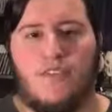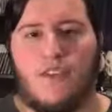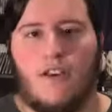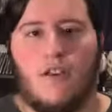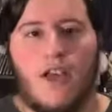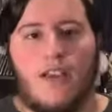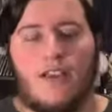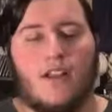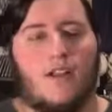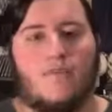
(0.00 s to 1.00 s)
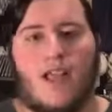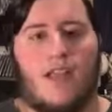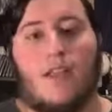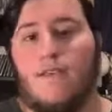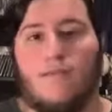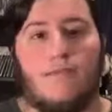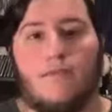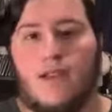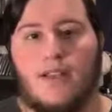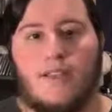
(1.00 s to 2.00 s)
So, you know, I love him,
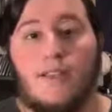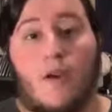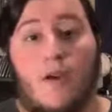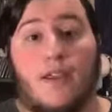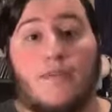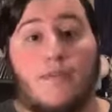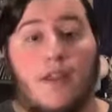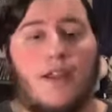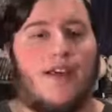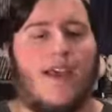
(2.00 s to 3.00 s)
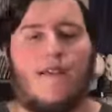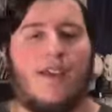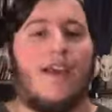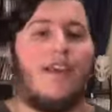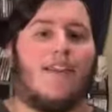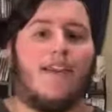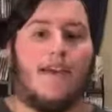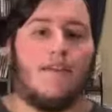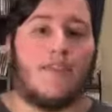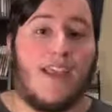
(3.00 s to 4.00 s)
but he's annoying. But anyway, there you
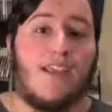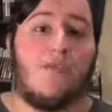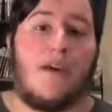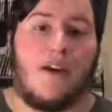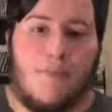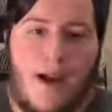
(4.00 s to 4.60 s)
go. Thank you, and goodbye.